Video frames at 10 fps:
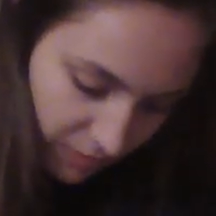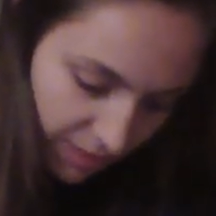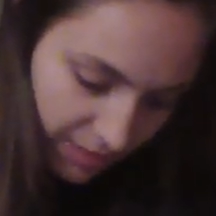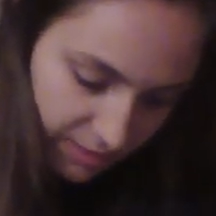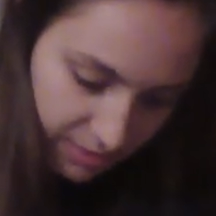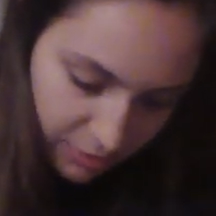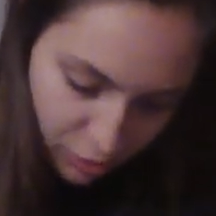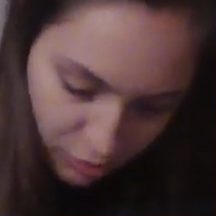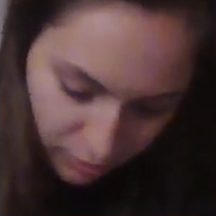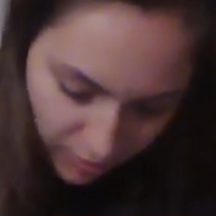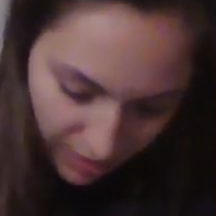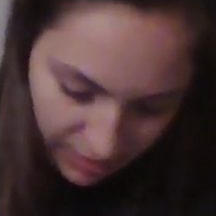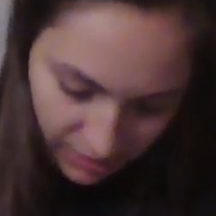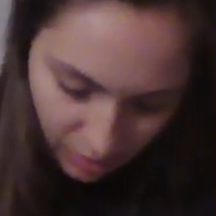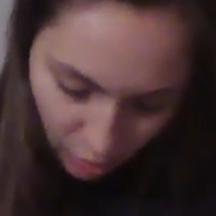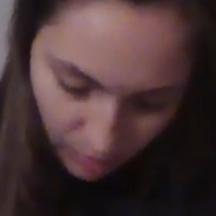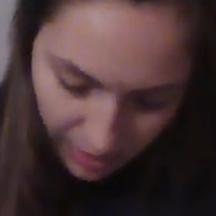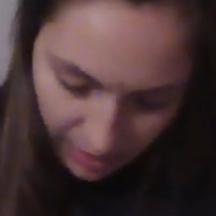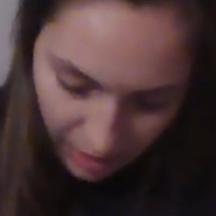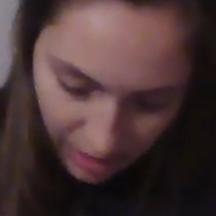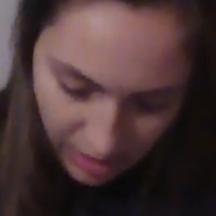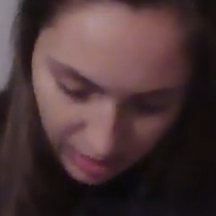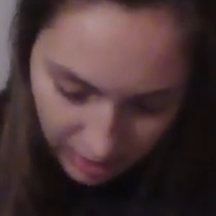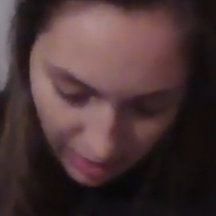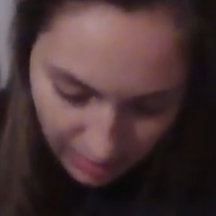Is this a dress? Oh my god, I